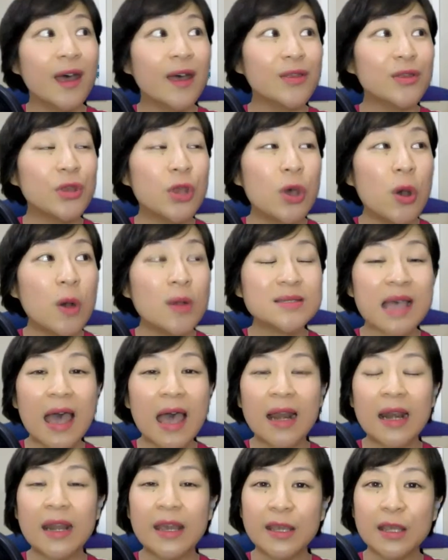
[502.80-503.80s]
Those
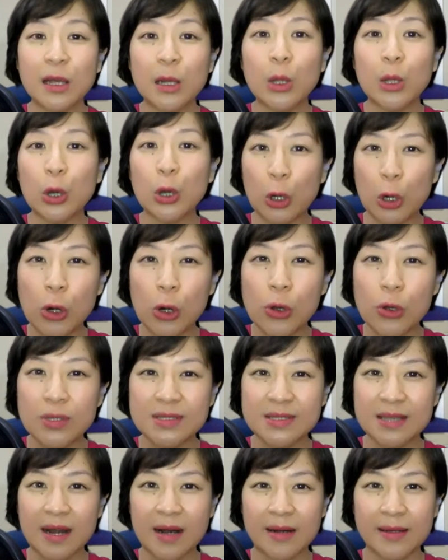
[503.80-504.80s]
are little
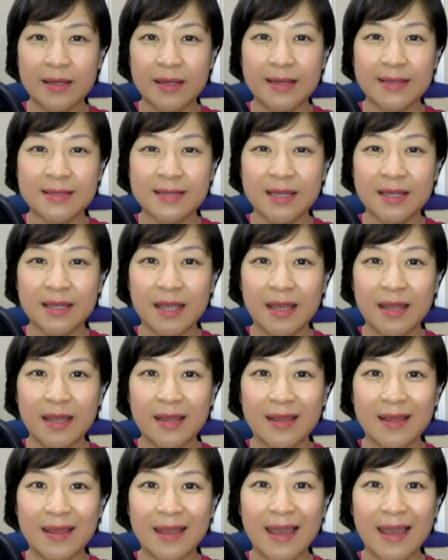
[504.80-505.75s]
clues, isn't it?